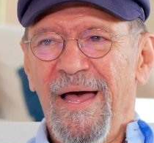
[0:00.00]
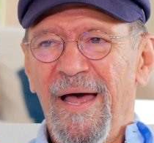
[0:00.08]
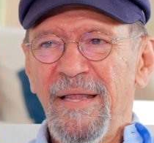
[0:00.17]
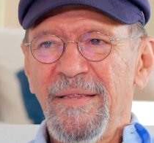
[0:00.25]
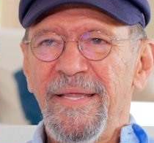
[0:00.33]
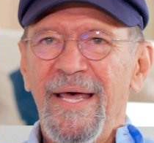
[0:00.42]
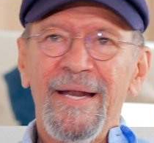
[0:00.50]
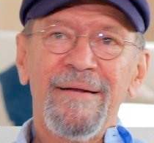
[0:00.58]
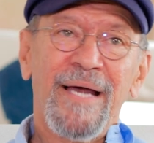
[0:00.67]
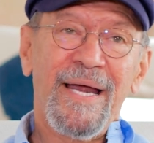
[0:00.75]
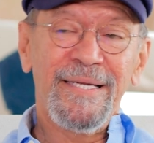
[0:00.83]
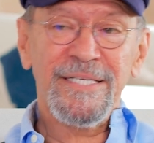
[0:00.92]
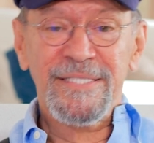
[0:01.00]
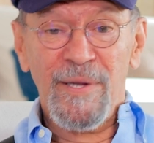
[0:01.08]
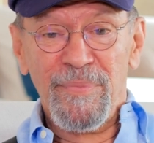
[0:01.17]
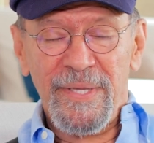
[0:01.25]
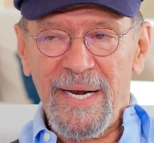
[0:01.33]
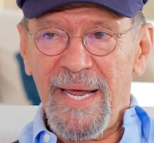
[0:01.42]
And then I did
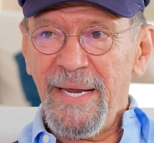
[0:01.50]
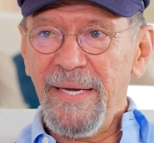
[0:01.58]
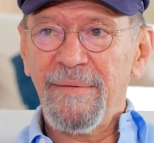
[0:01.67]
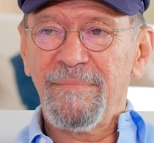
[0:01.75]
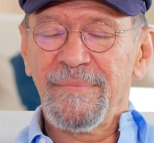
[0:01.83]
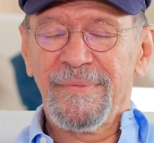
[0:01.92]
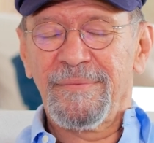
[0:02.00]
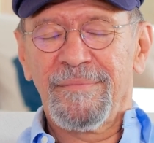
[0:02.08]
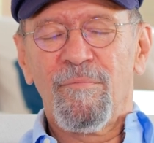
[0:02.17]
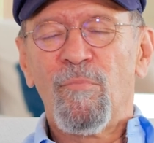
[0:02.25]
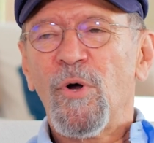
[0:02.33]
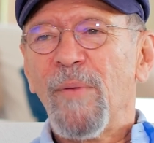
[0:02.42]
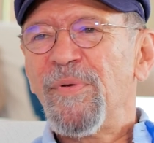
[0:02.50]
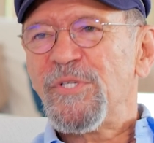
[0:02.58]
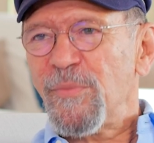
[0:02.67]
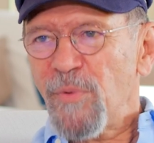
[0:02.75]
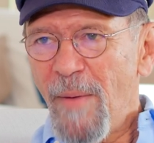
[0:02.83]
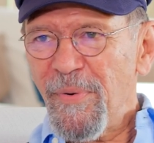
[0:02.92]
something. I bought a piece
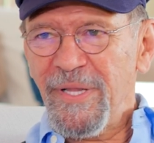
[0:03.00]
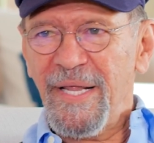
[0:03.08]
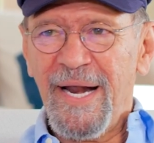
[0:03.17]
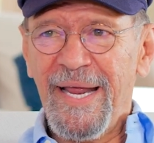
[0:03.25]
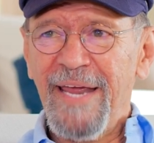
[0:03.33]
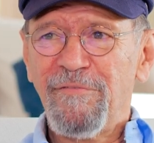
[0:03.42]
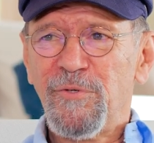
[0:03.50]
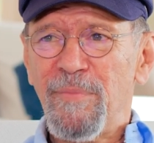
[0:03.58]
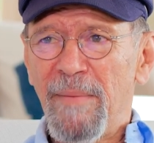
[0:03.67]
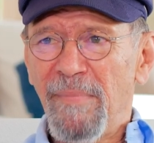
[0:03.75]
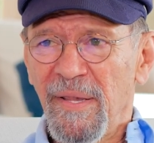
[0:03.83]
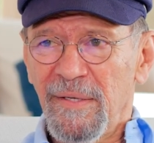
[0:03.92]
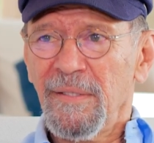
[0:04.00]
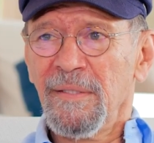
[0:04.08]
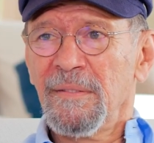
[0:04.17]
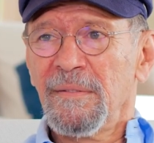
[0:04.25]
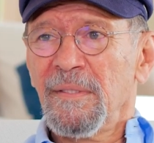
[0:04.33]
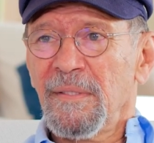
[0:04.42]
of property that I gave to my mother.
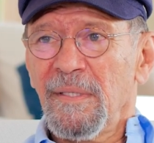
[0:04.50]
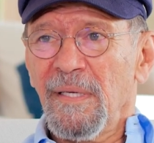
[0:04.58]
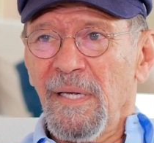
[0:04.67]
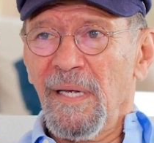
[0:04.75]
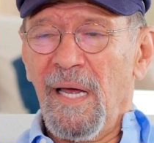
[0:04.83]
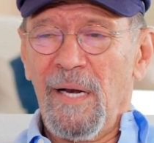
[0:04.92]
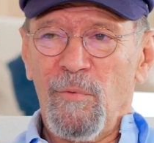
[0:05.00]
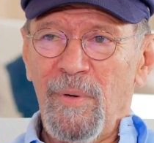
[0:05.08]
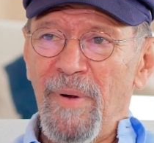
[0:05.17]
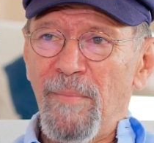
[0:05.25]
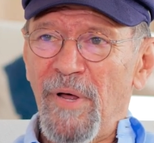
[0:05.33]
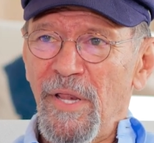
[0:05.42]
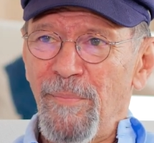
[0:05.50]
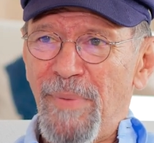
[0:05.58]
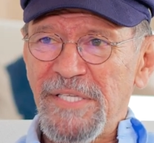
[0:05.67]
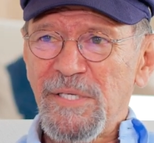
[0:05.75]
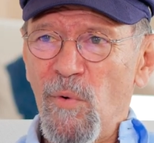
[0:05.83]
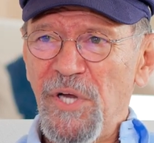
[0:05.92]
And when my mother
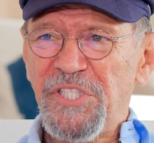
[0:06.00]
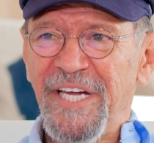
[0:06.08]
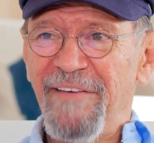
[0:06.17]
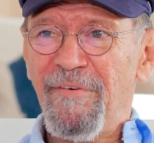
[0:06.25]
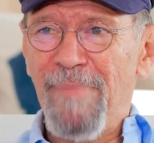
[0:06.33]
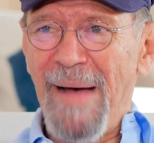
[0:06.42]
passed away, she gave it